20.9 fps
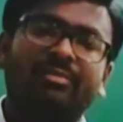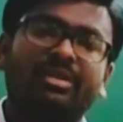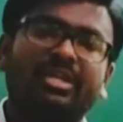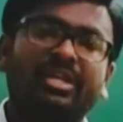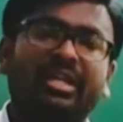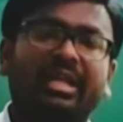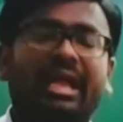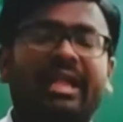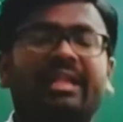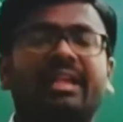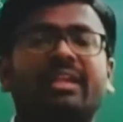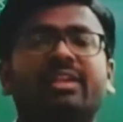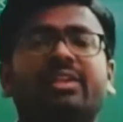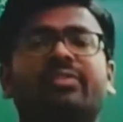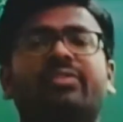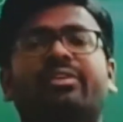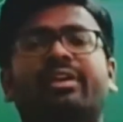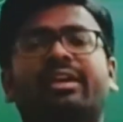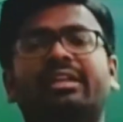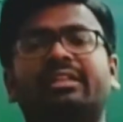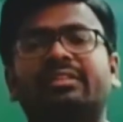be
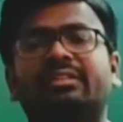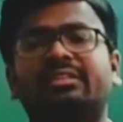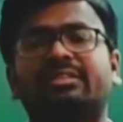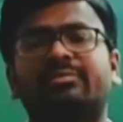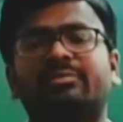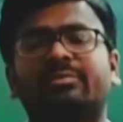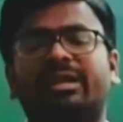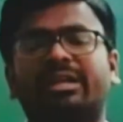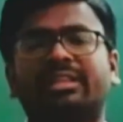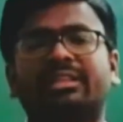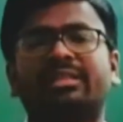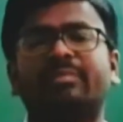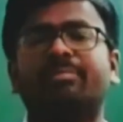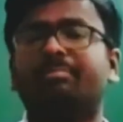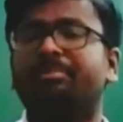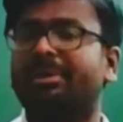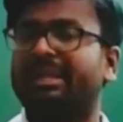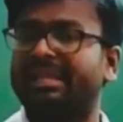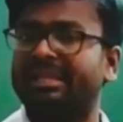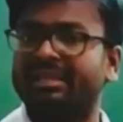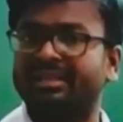identified by
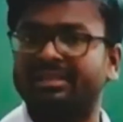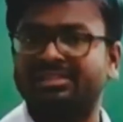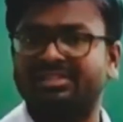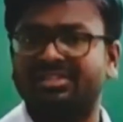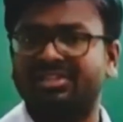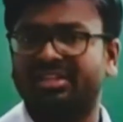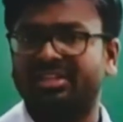the Bayer's